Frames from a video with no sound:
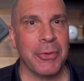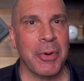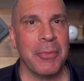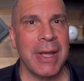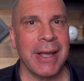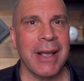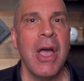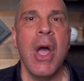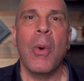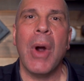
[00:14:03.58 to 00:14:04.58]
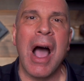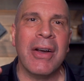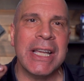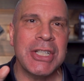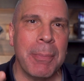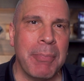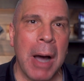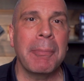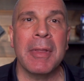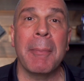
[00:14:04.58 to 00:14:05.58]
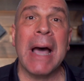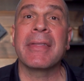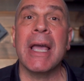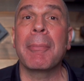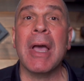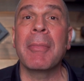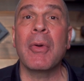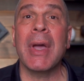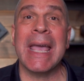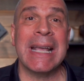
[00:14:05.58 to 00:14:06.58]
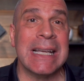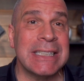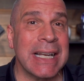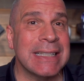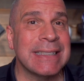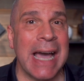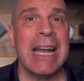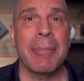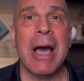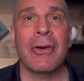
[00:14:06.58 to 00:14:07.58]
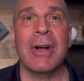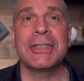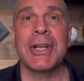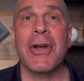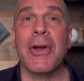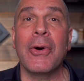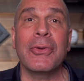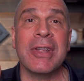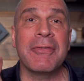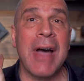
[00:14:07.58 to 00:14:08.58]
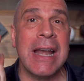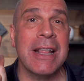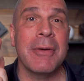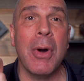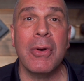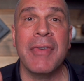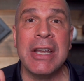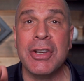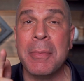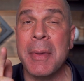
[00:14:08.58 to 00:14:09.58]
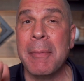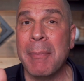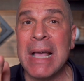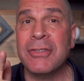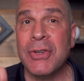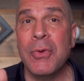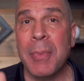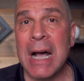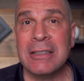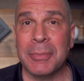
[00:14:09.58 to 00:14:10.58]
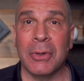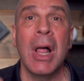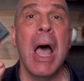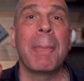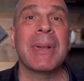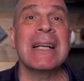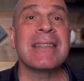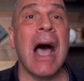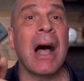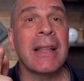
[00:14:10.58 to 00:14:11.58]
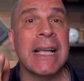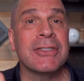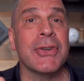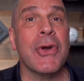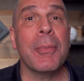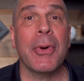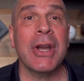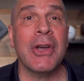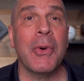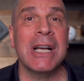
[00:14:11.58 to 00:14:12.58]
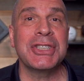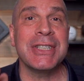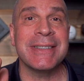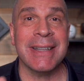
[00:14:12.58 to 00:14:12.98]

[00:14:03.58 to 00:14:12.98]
permitting, where I'll get you pumped about the upcoming weekend, get you excited about crushing your goals and finding the motivation to be best you possible. Plus, I'll answer your burning questions